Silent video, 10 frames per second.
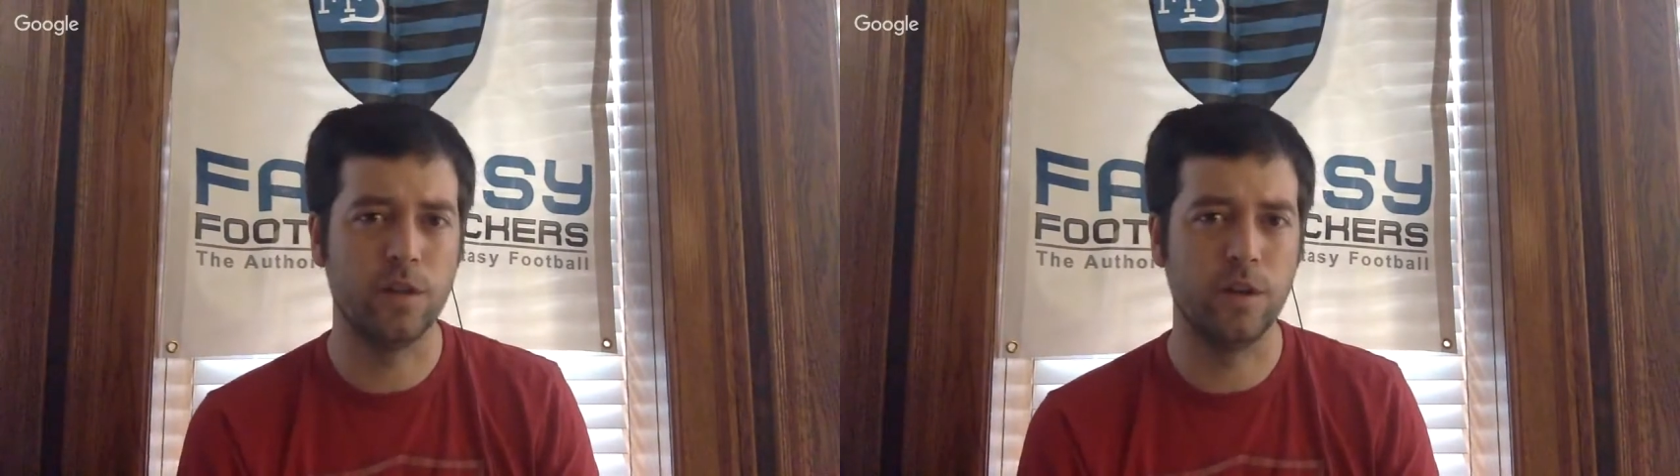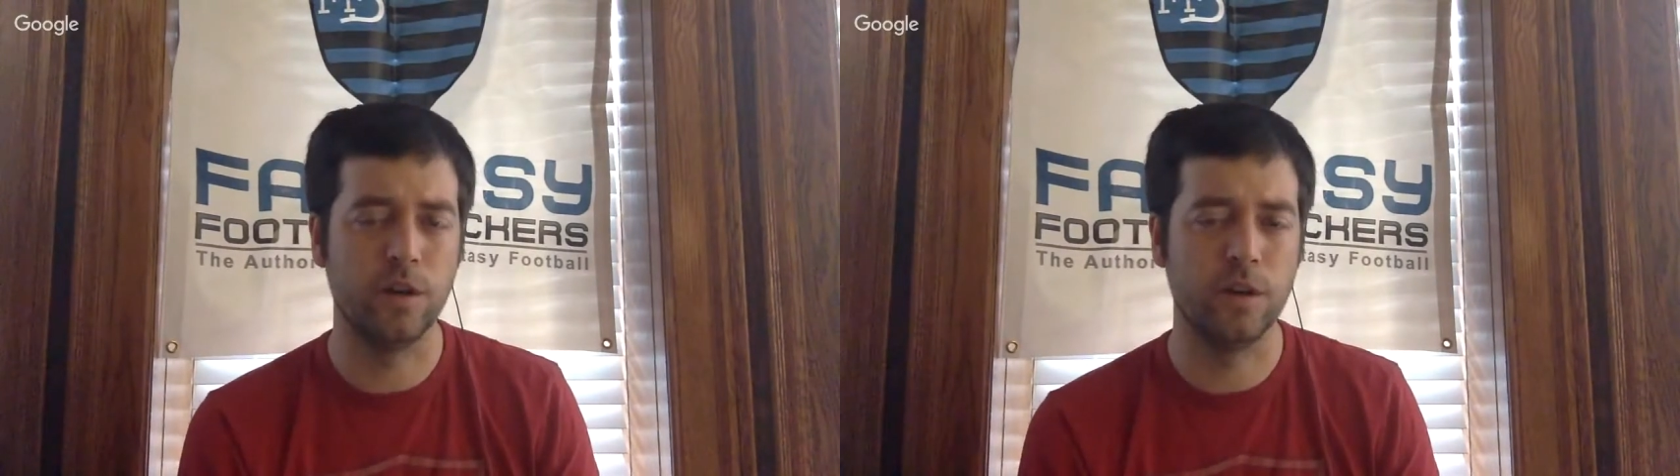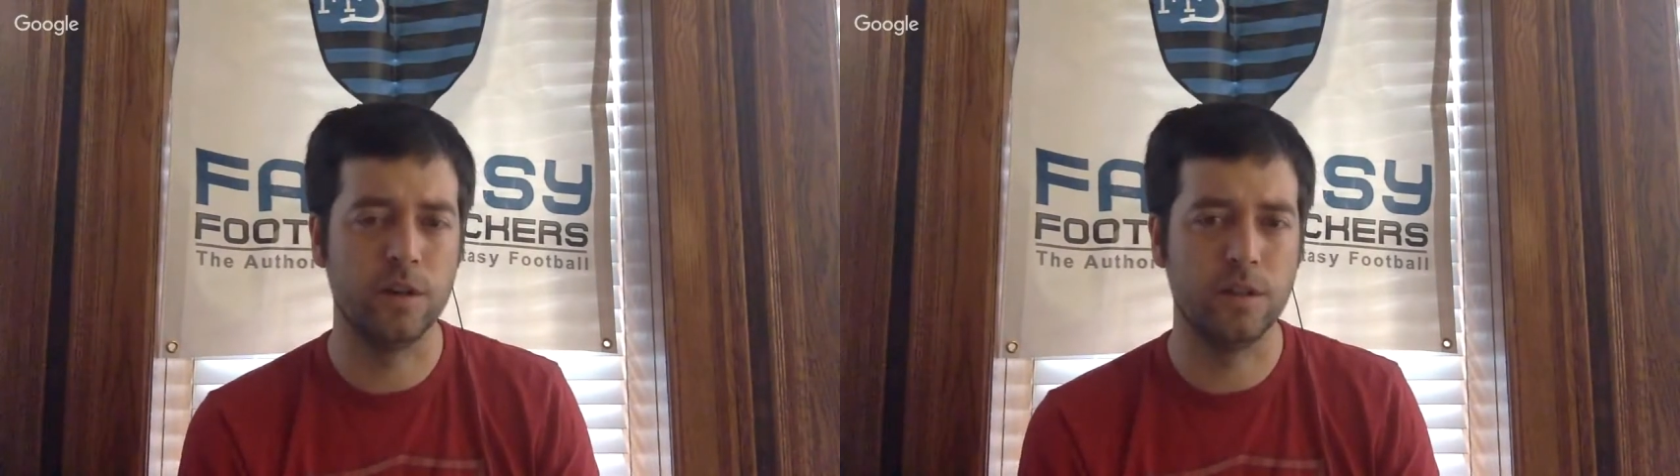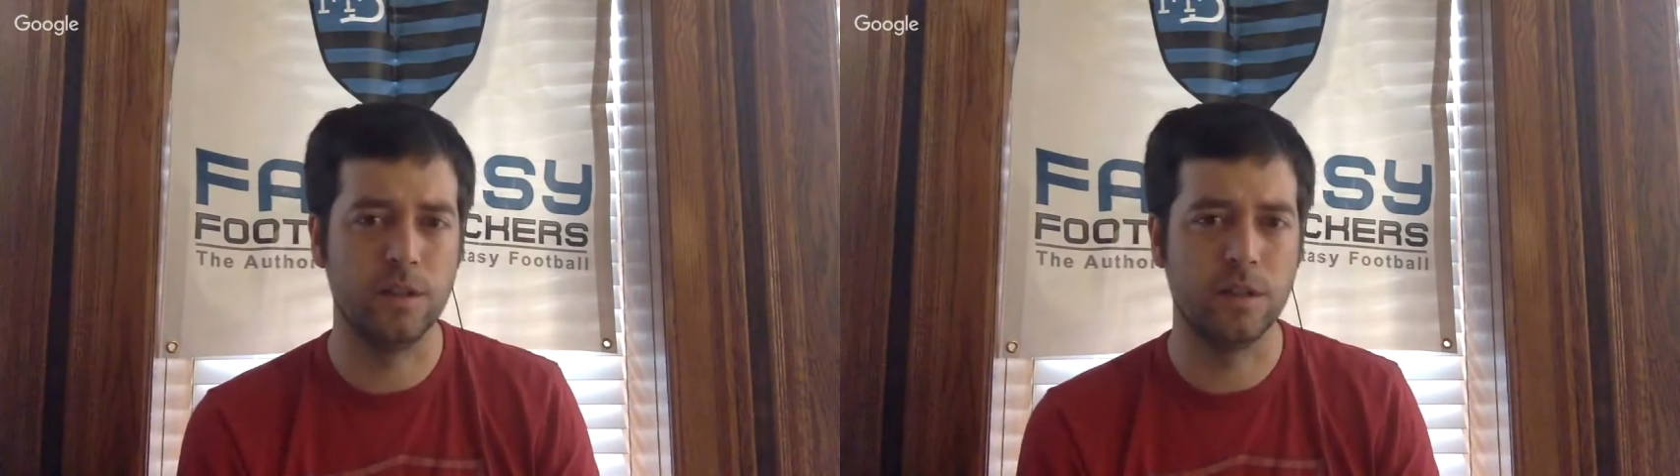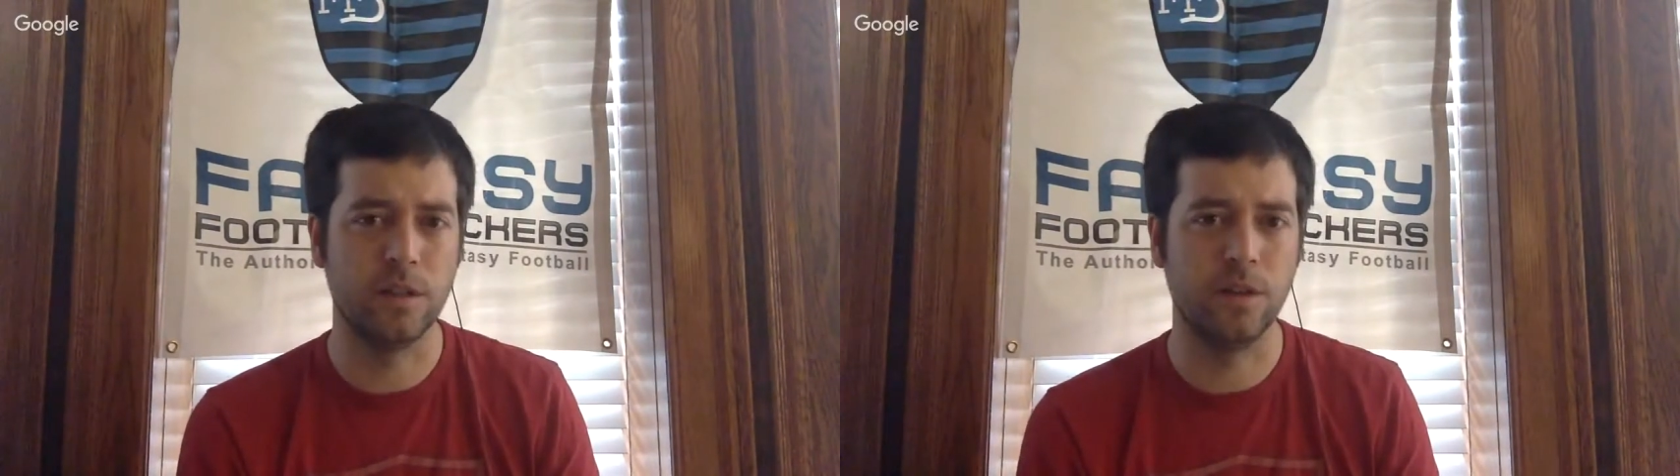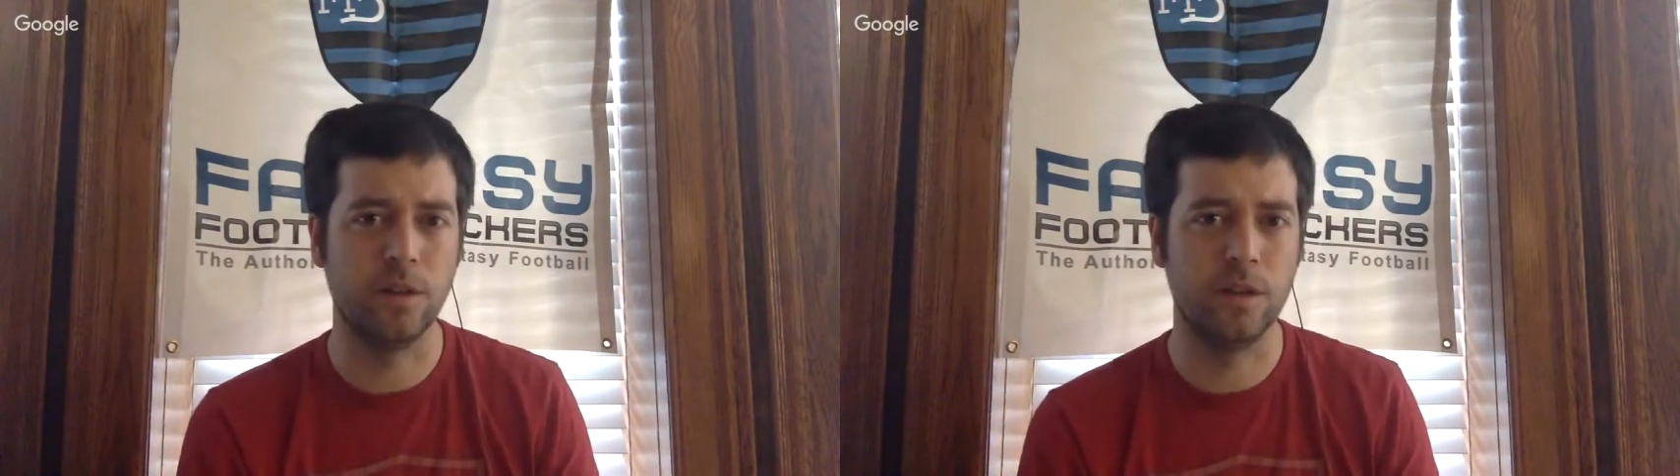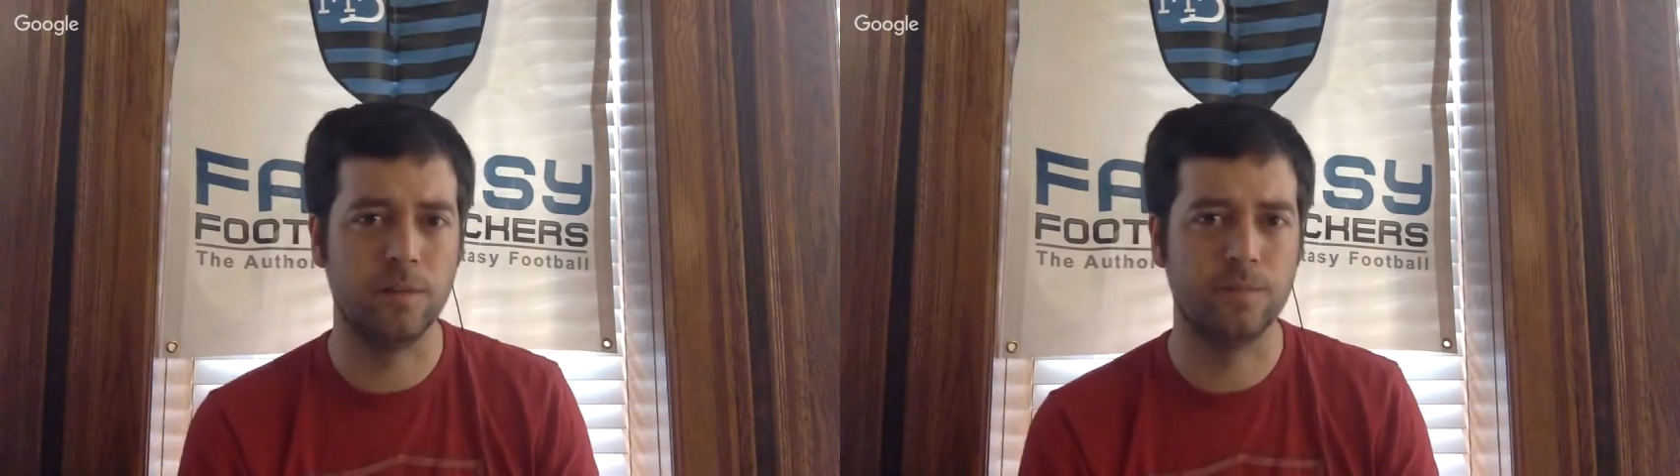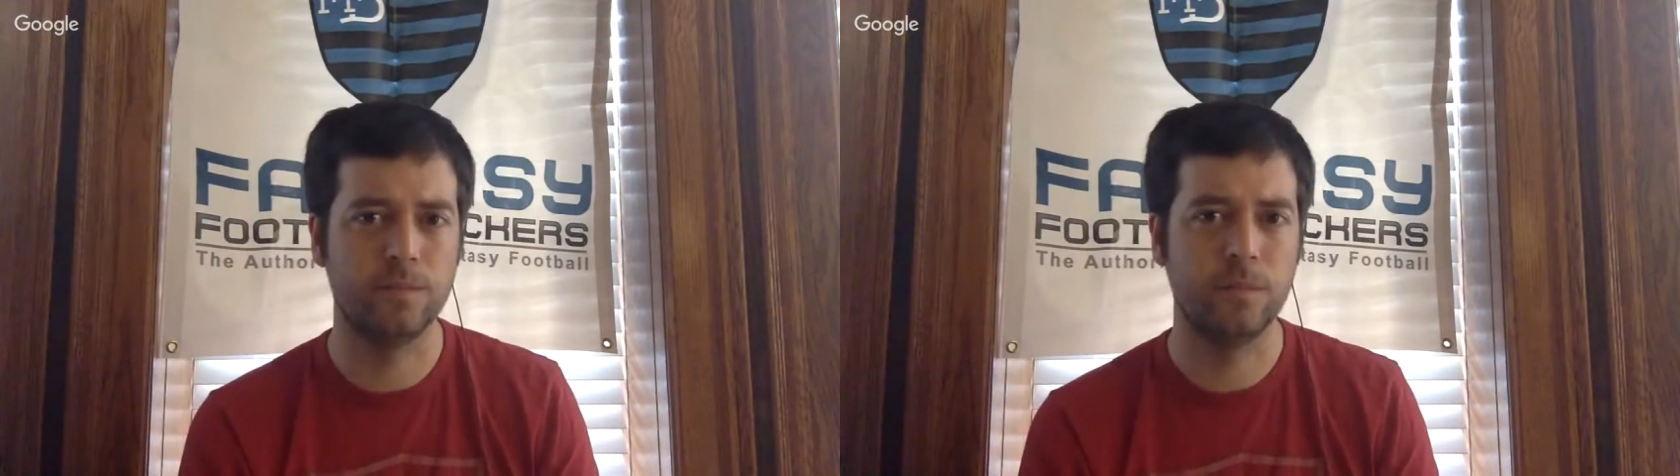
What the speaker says: you're going to see Sunderland